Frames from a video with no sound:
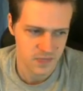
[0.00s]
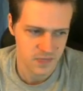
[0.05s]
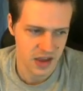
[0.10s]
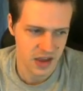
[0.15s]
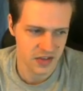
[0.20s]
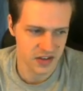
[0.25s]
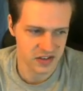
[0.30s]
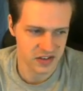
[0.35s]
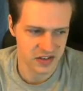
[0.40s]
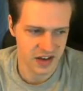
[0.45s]

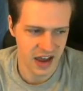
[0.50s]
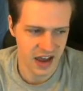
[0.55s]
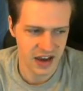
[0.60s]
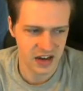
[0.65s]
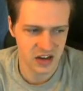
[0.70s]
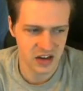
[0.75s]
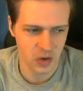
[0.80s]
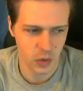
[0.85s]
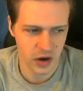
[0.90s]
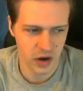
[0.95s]
this
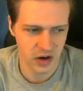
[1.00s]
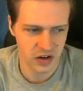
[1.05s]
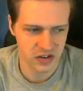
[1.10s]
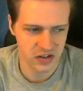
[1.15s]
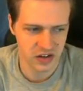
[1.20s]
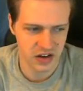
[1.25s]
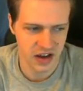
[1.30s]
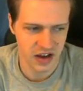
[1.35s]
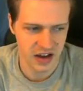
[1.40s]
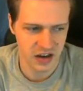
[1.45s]
90 awareness
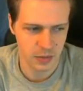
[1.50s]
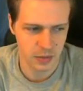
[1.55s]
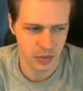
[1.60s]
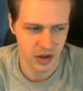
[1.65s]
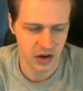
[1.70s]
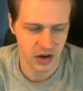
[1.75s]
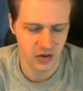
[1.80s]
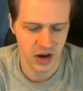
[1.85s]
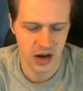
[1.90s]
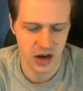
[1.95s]
and 90
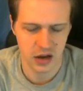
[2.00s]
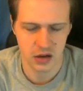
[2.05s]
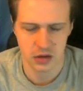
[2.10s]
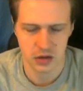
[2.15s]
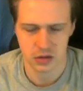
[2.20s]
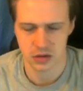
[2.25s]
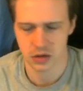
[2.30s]
play rec.